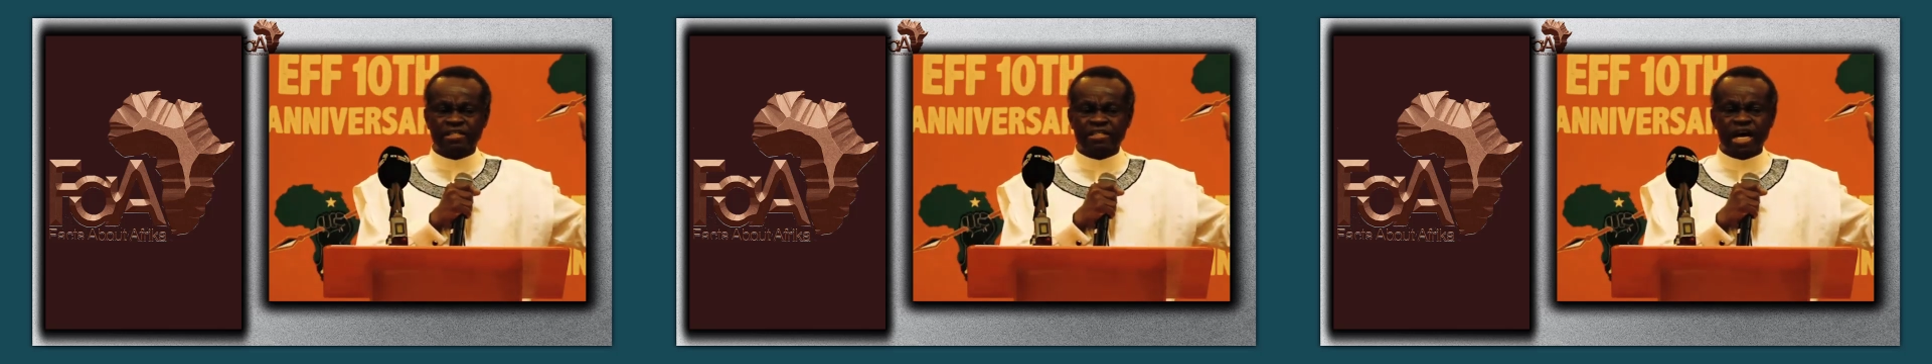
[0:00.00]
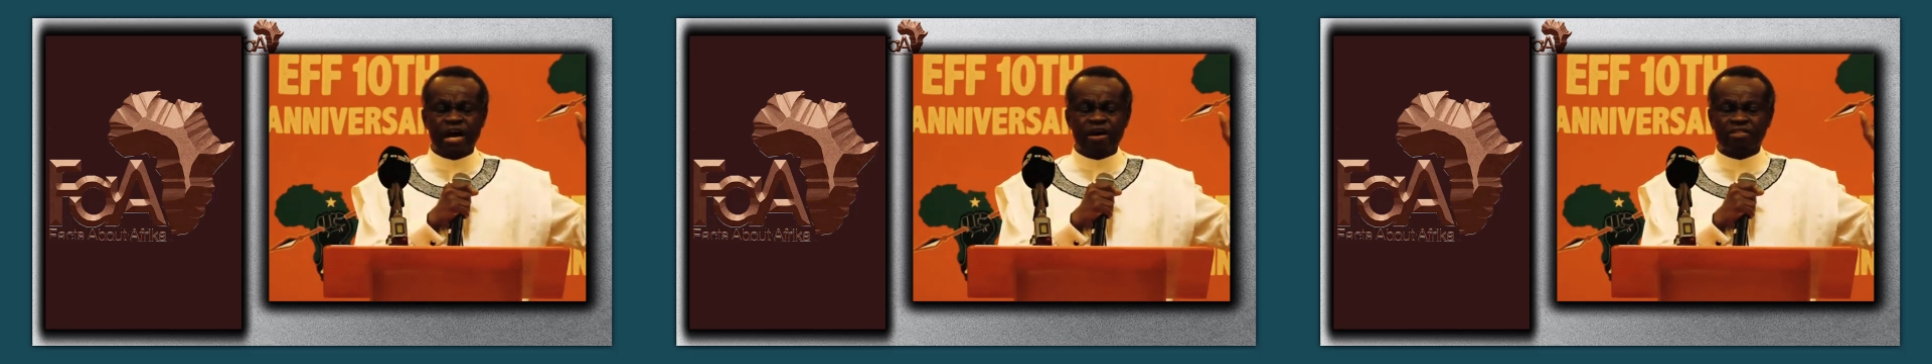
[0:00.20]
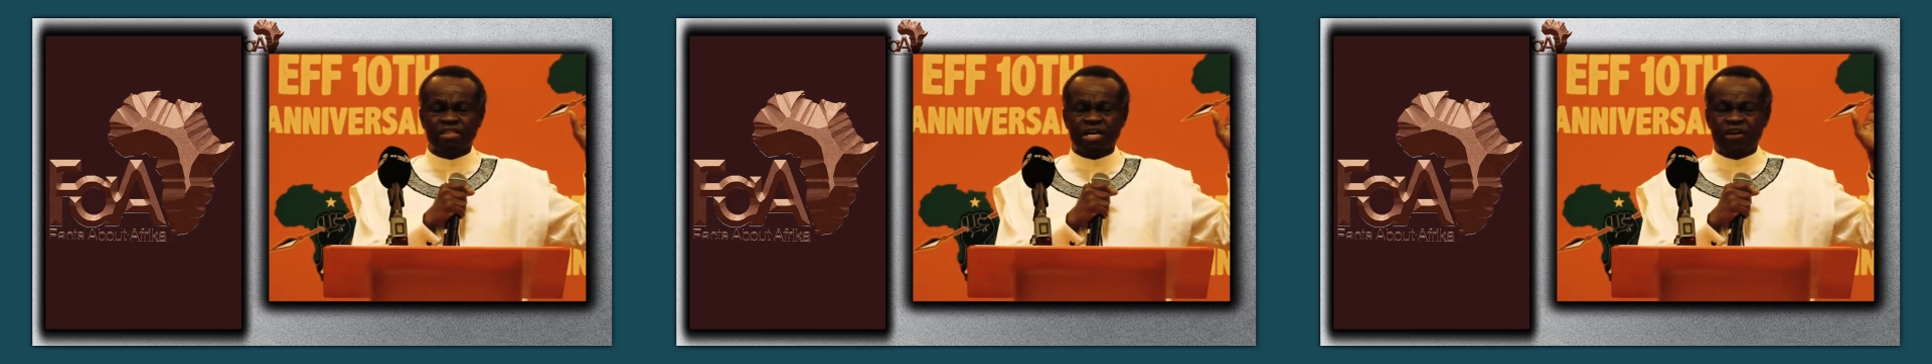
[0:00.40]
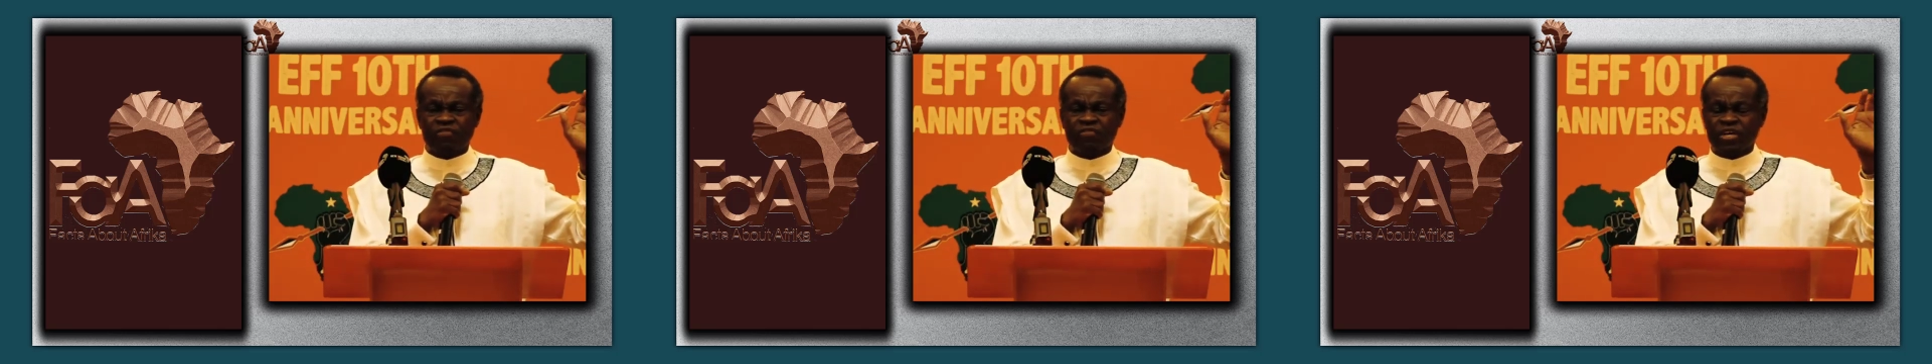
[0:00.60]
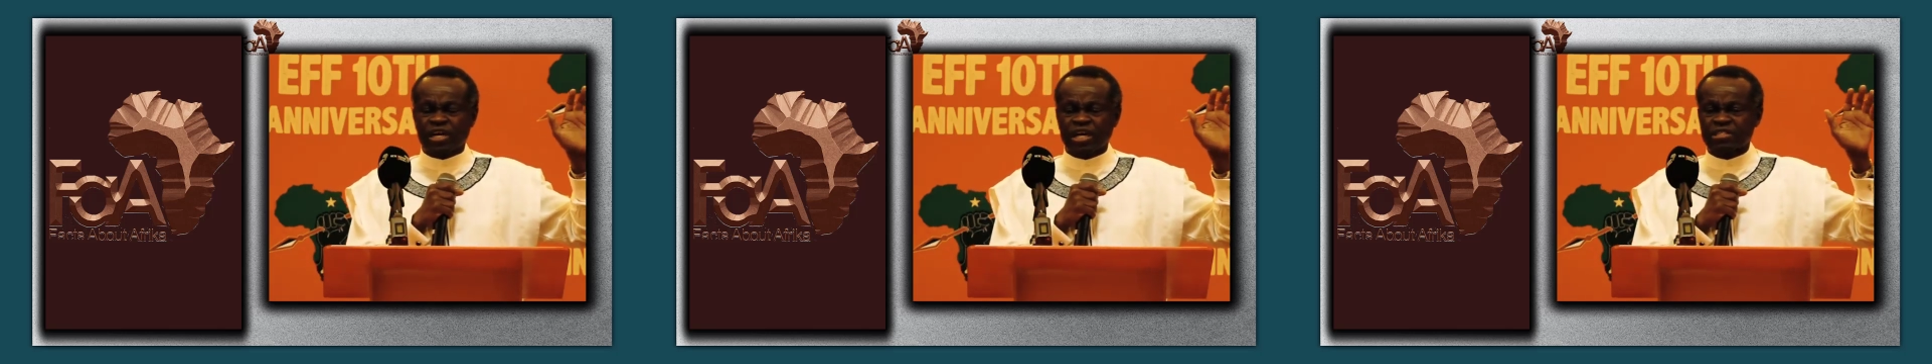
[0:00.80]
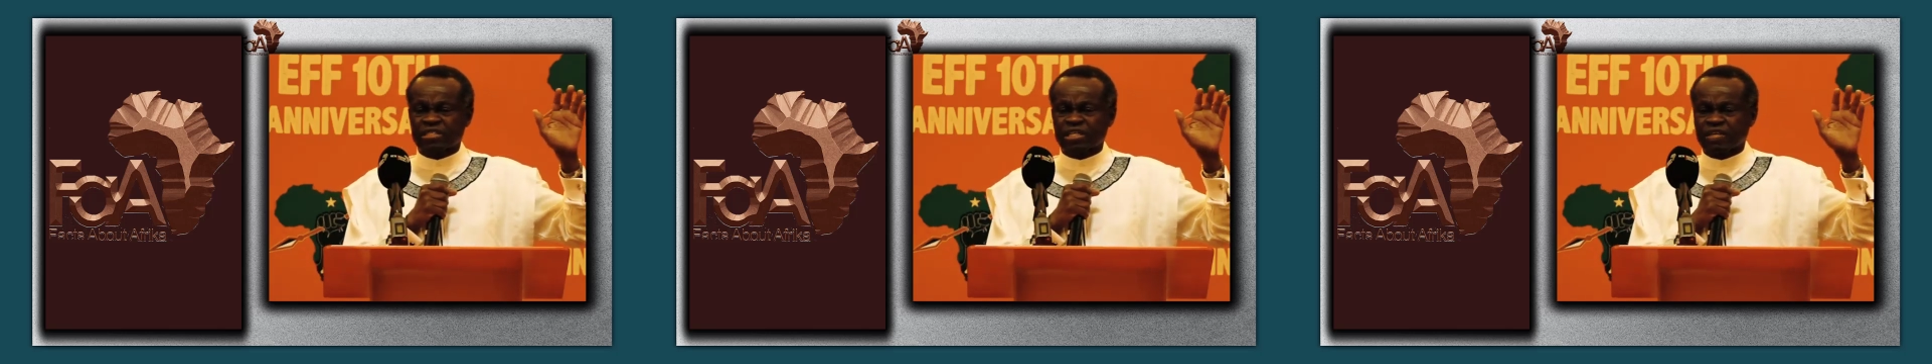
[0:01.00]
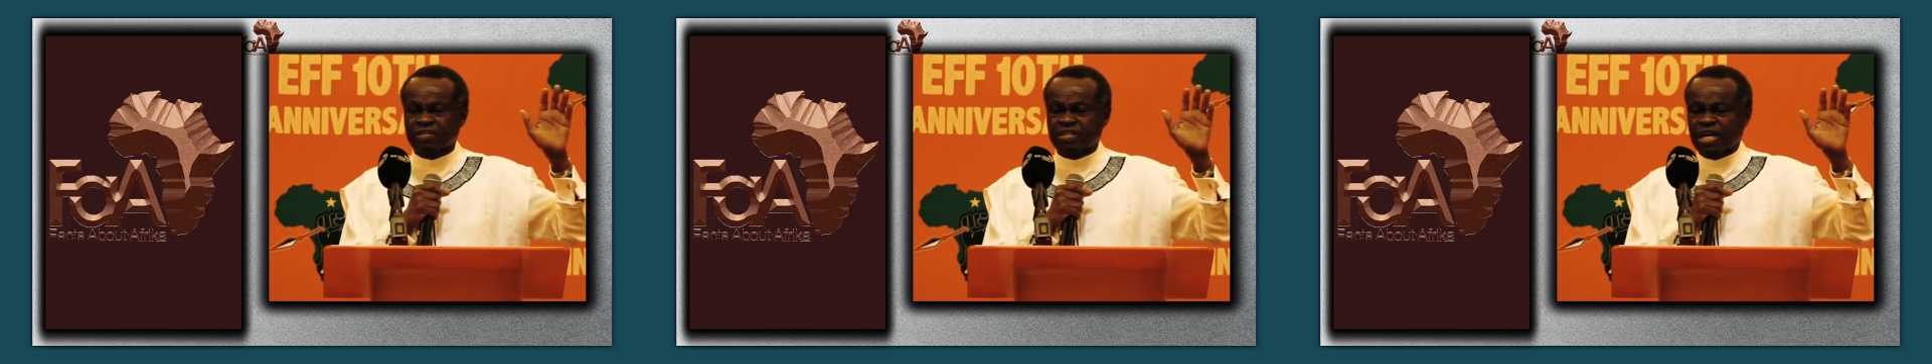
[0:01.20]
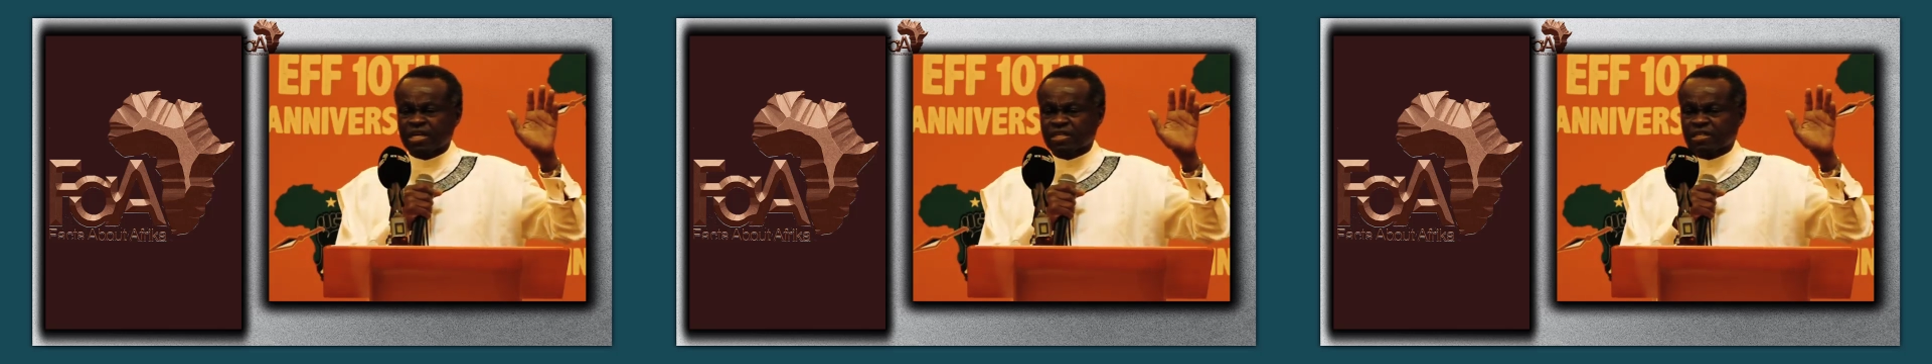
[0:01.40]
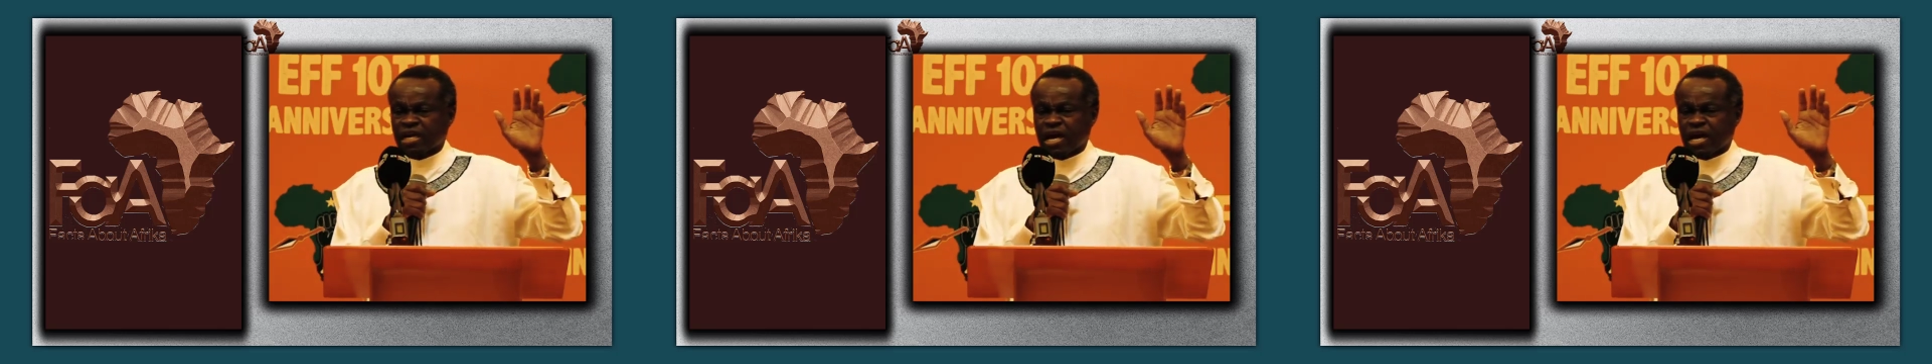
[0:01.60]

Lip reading: South Africans at that